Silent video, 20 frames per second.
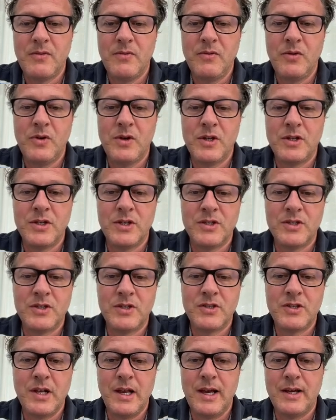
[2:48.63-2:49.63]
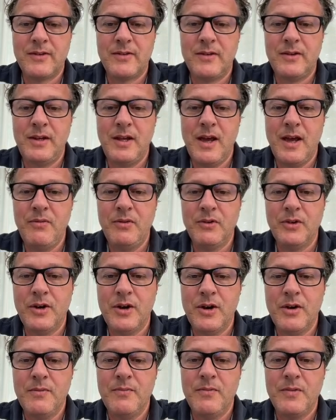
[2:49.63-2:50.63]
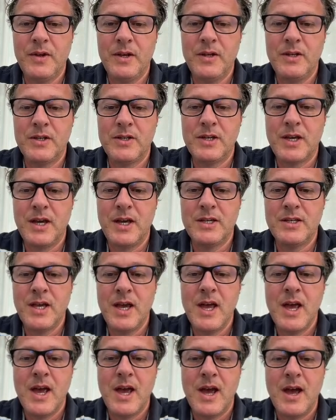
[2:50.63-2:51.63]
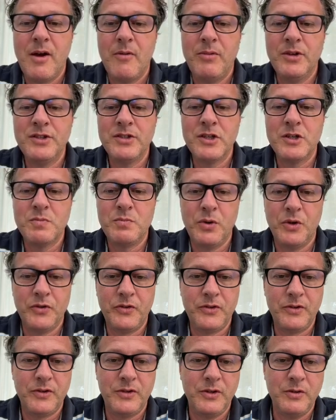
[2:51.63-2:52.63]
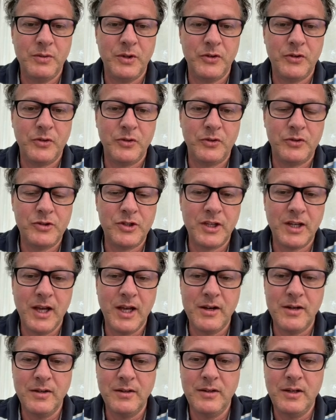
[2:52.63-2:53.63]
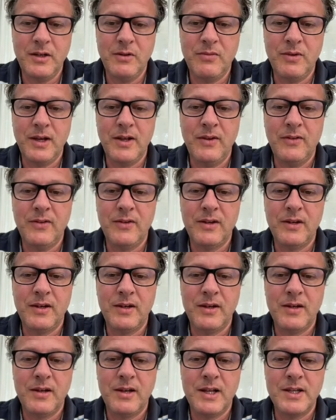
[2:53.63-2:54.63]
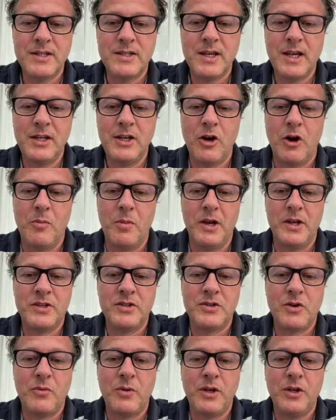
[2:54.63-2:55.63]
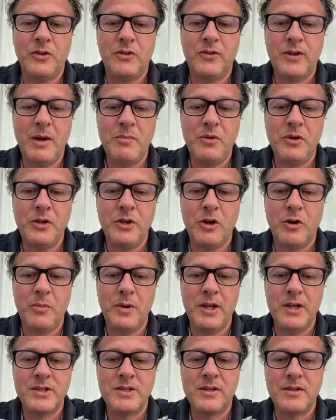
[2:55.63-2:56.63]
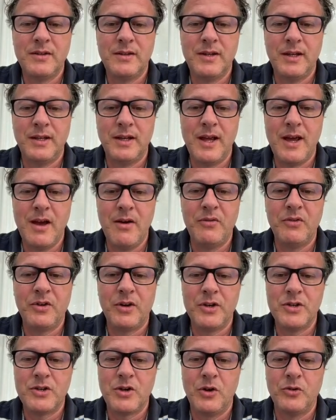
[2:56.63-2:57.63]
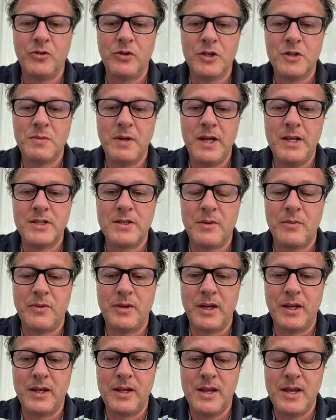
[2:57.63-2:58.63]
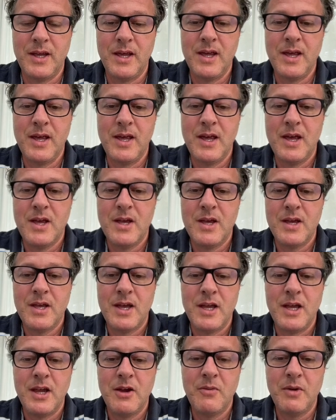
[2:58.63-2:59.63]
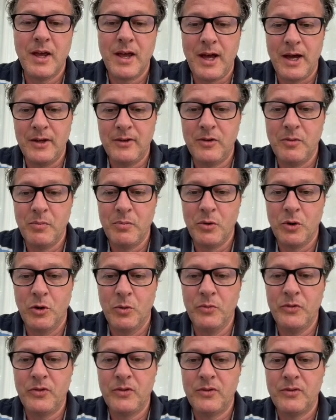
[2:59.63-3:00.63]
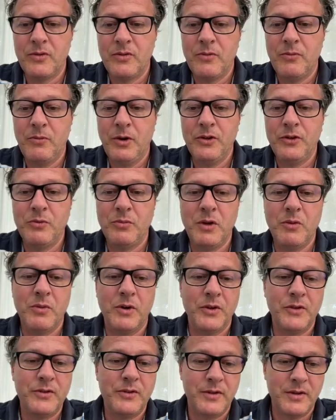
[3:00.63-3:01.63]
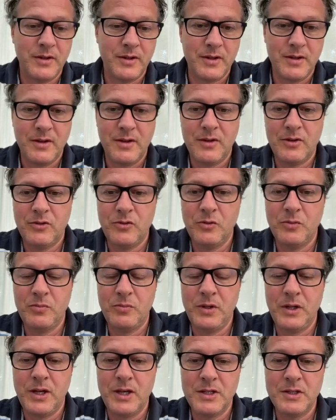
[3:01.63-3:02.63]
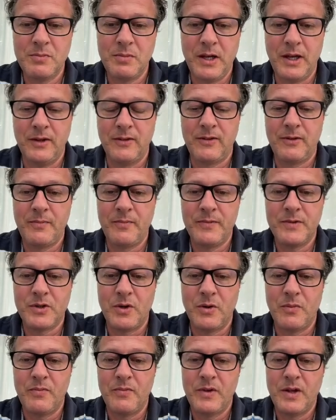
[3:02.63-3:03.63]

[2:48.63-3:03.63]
you can just select the avatar in this case. And what's the spot you want to trigger the event? Let's say the obelisk. So when you tap on the obelisk, then the avatar is going to explain something. Here we write the prompt. What do we want to be explained? So